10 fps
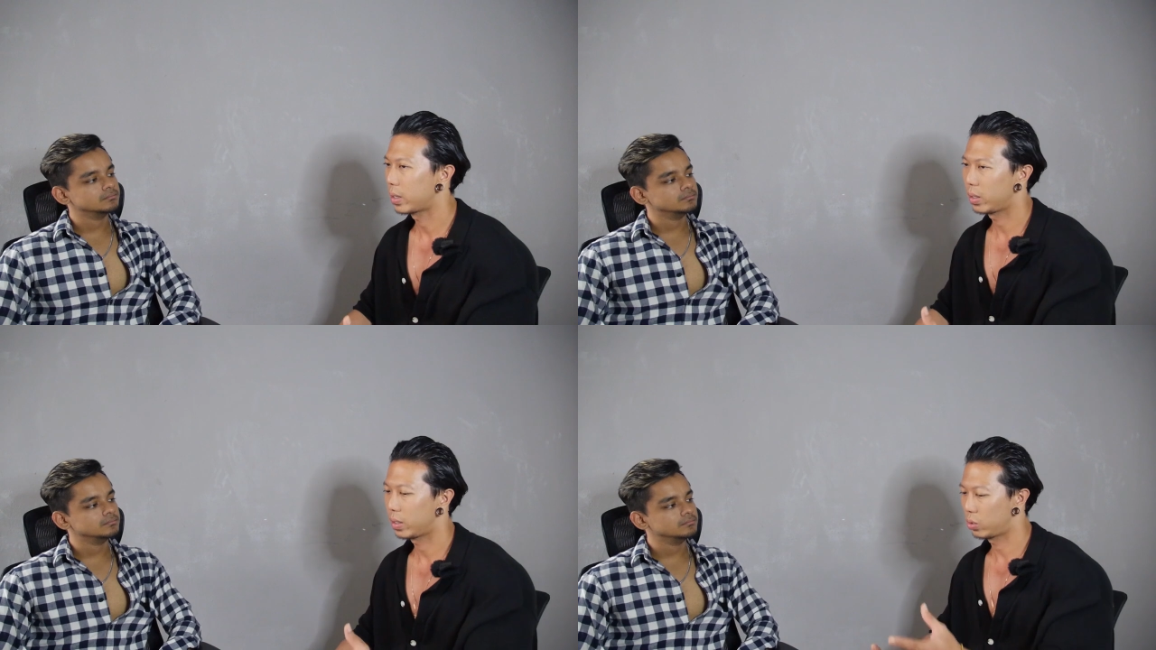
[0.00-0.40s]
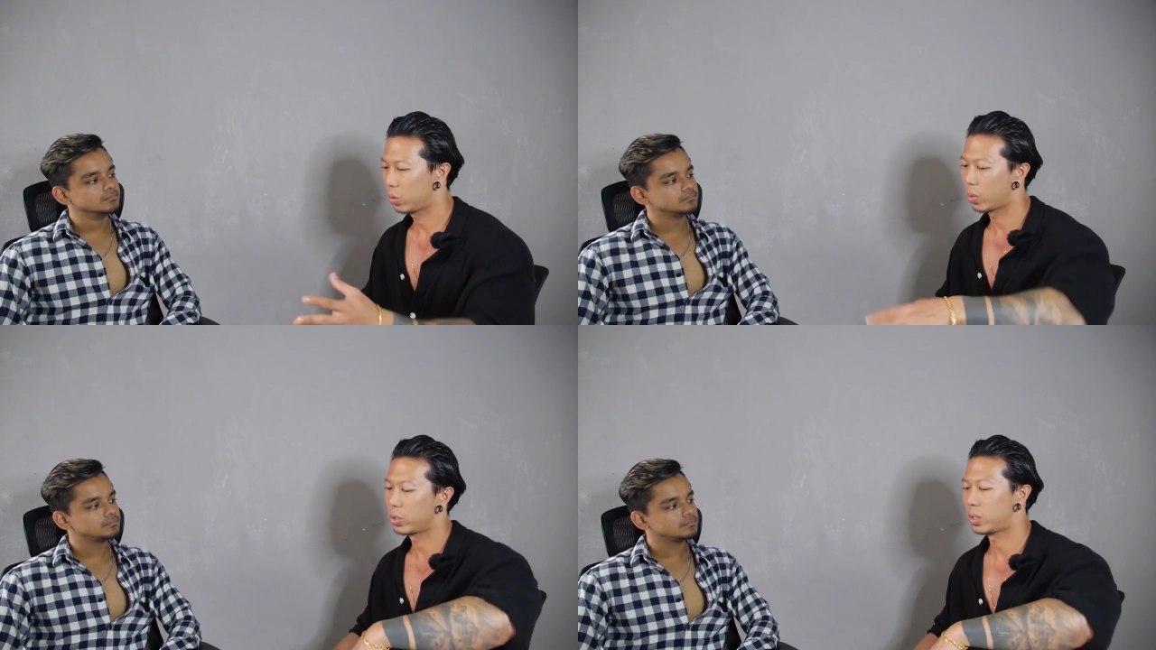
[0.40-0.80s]
Speaker 1: I think it
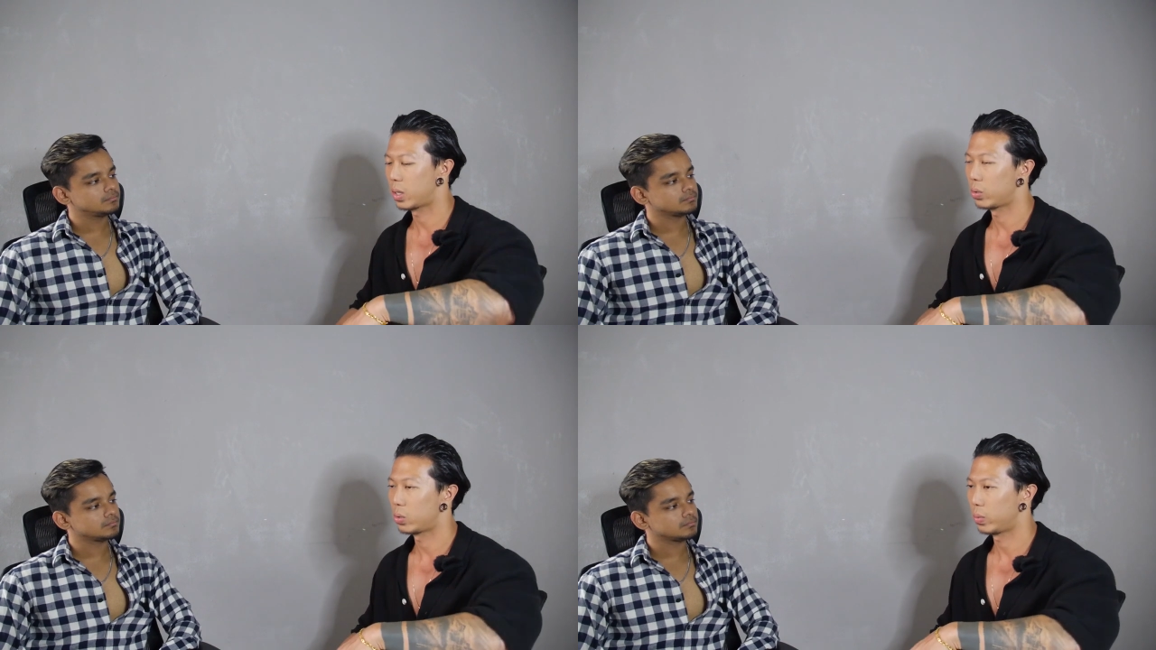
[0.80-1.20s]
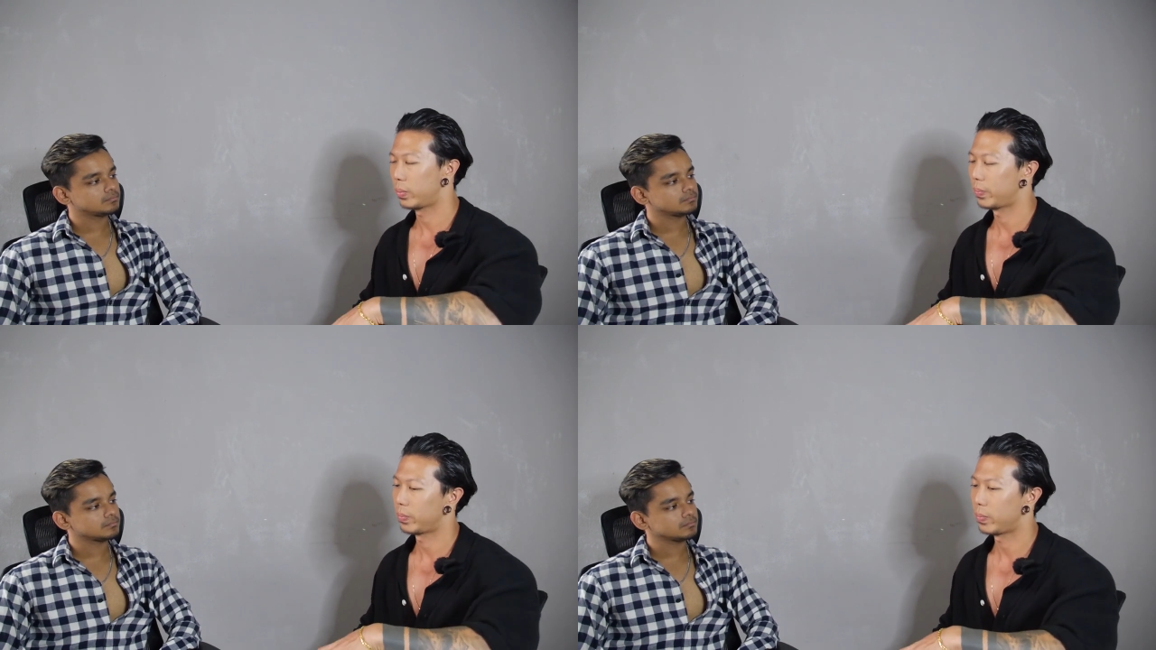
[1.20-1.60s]
still boils down to
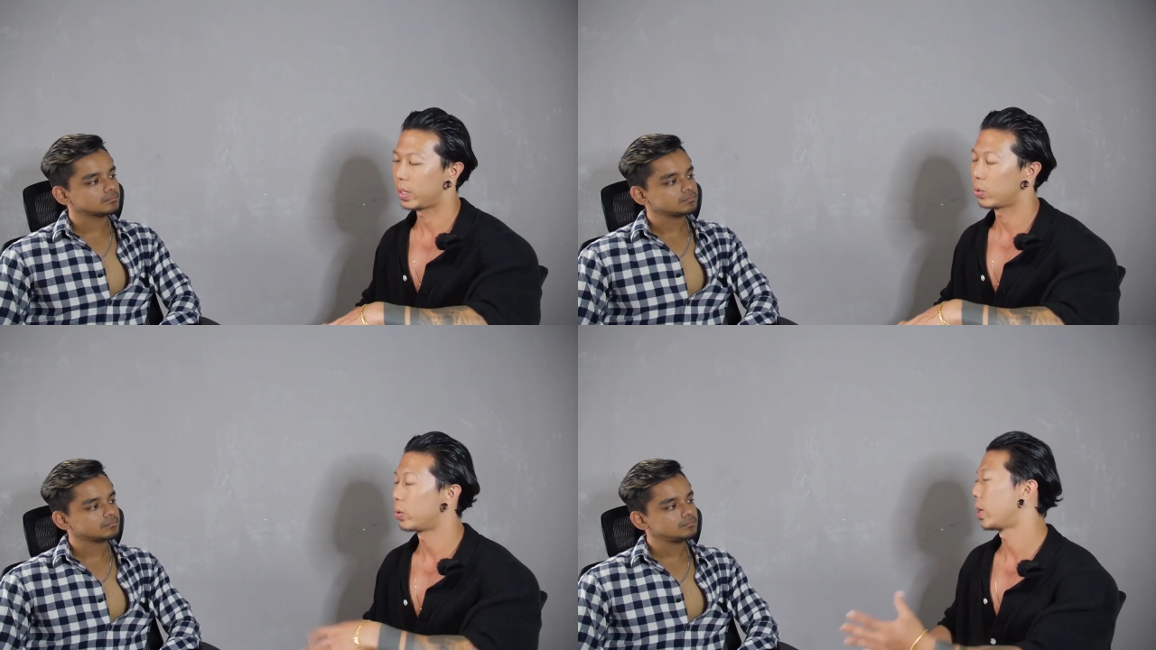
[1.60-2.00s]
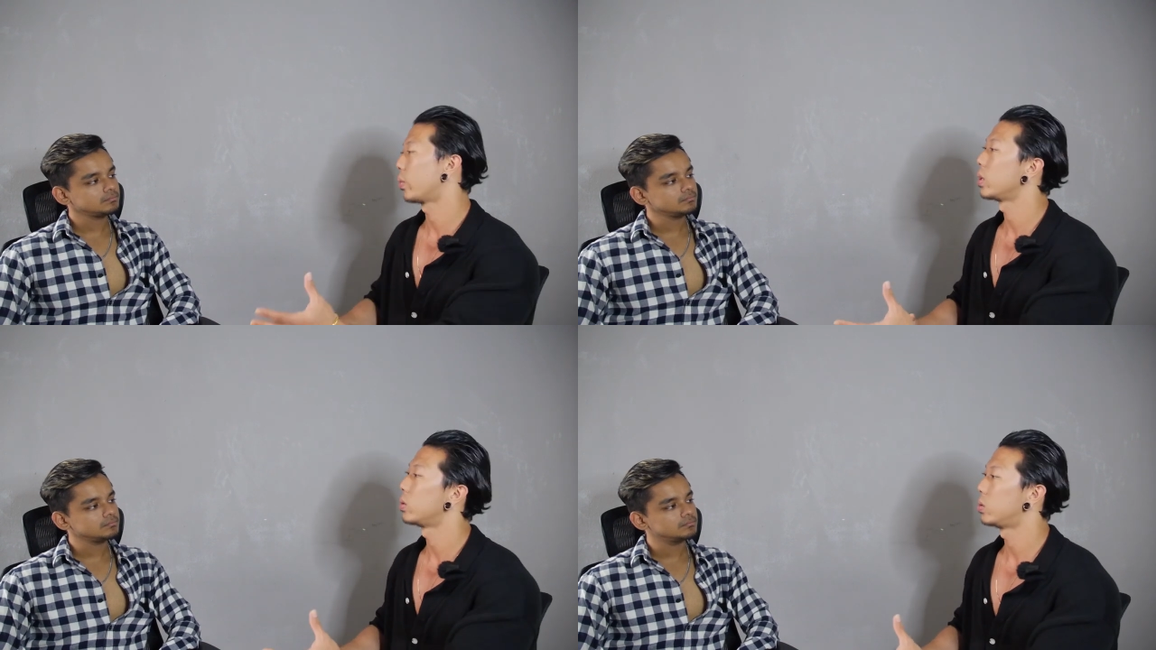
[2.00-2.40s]
being good at
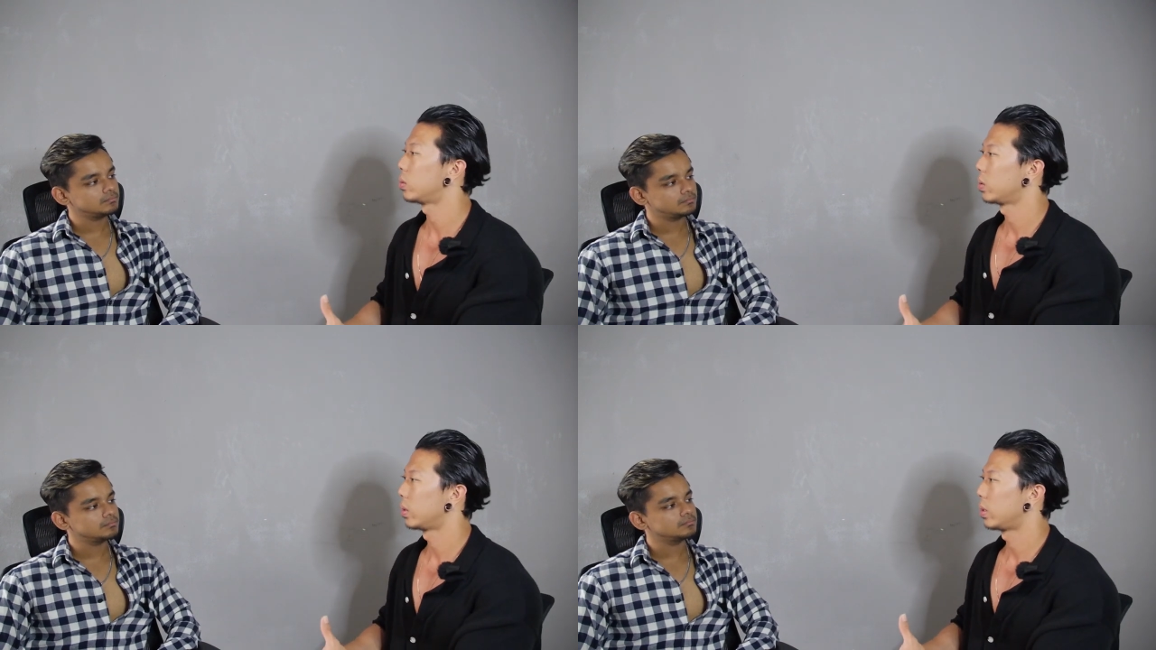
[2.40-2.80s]
what you do.